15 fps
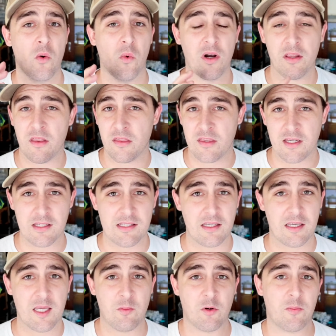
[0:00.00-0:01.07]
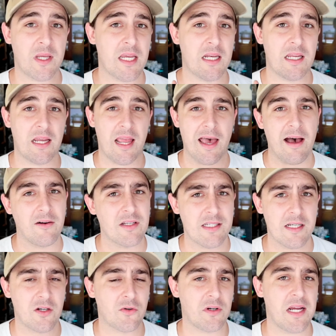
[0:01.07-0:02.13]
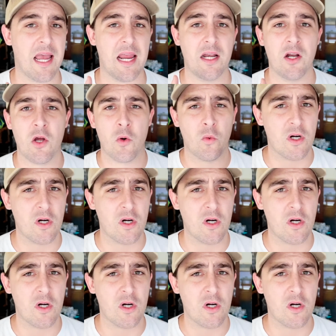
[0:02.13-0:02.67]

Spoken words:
What are the things that keep repeating? How does he create?